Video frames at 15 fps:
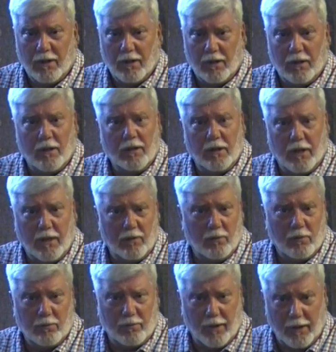uh, he
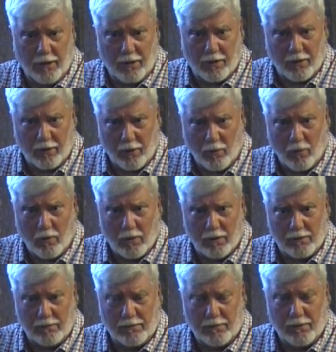will teach the
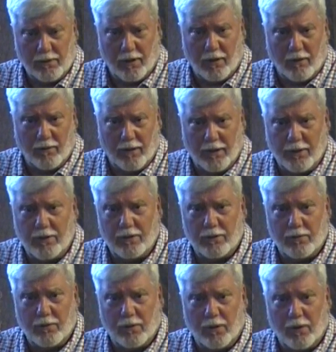Torah and all
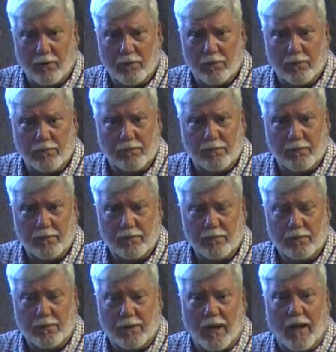nations will go
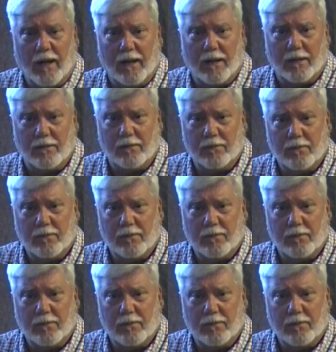to Zion